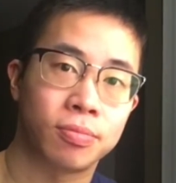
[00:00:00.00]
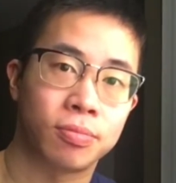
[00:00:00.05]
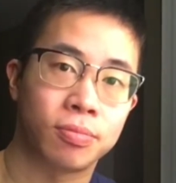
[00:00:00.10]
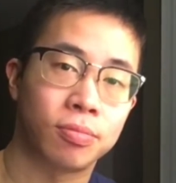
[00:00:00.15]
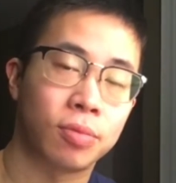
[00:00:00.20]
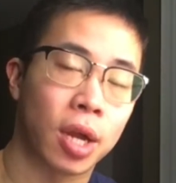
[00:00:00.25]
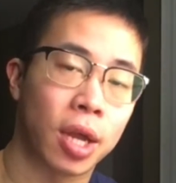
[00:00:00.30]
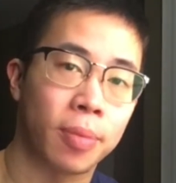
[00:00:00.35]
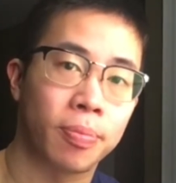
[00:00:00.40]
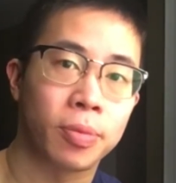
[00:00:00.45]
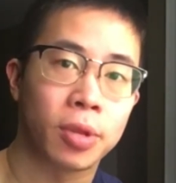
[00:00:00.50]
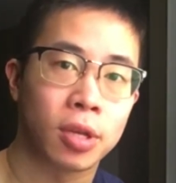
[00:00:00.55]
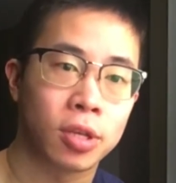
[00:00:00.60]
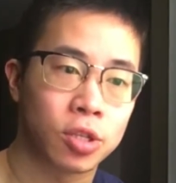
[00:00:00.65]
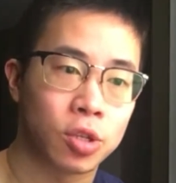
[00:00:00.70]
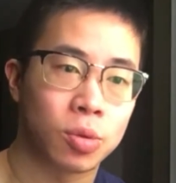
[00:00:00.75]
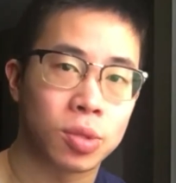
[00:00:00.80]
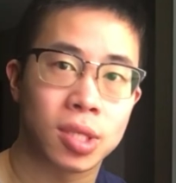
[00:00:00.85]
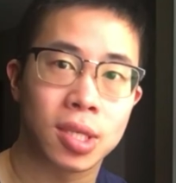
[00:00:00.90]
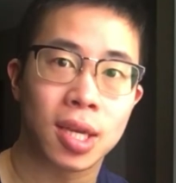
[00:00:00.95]
Right,
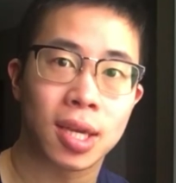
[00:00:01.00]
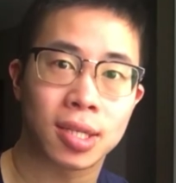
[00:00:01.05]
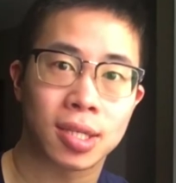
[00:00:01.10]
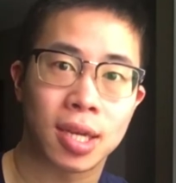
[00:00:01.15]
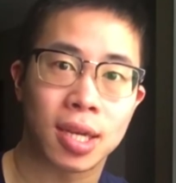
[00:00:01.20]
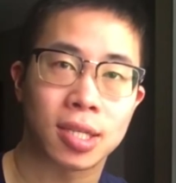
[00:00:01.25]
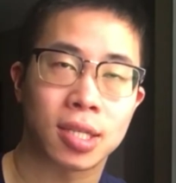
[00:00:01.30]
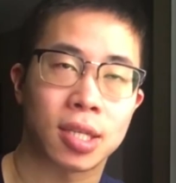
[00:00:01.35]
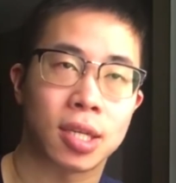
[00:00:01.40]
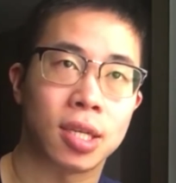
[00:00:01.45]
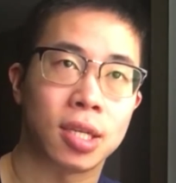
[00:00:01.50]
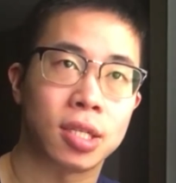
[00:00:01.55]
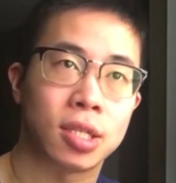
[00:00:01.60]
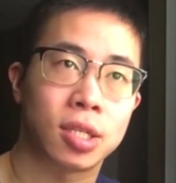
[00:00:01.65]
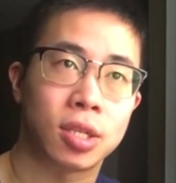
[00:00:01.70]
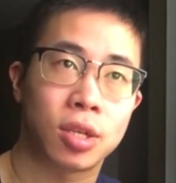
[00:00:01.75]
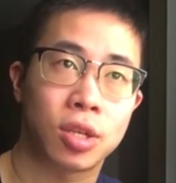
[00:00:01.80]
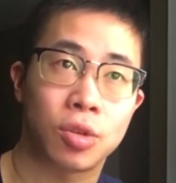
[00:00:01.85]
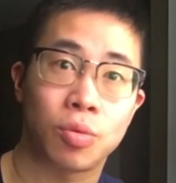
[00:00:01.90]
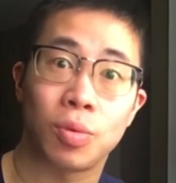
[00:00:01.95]
so CSS is
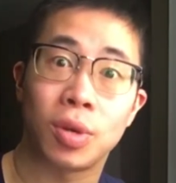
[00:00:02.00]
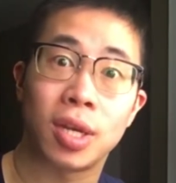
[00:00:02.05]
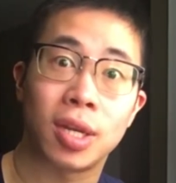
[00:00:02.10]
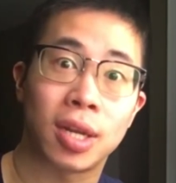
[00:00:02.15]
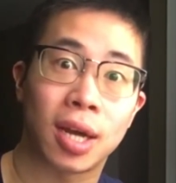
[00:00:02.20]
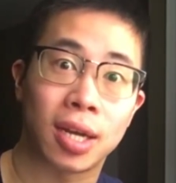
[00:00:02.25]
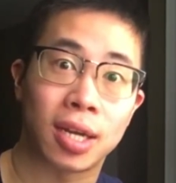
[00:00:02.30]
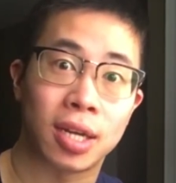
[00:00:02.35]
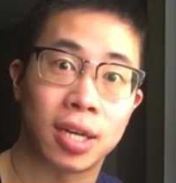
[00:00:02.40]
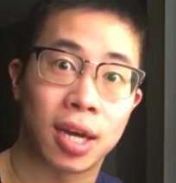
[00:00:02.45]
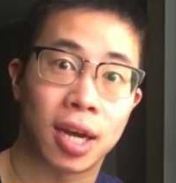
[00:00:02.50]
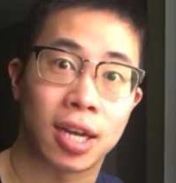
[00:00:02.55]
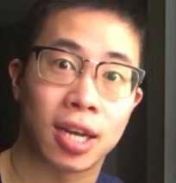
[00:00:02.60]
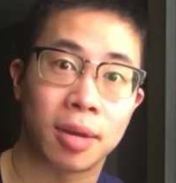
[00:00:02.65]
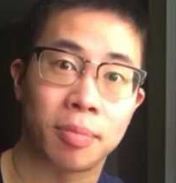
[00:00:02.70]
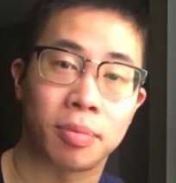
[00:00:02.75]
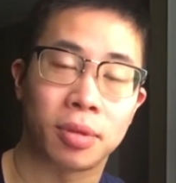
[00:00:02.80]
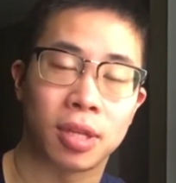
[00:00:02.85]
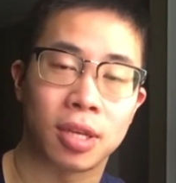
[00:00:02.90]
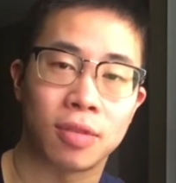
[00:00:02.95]
$3.99, I
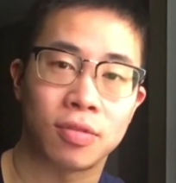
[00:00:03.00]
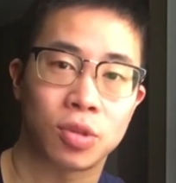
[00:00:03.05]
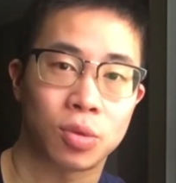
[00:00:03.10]
believe.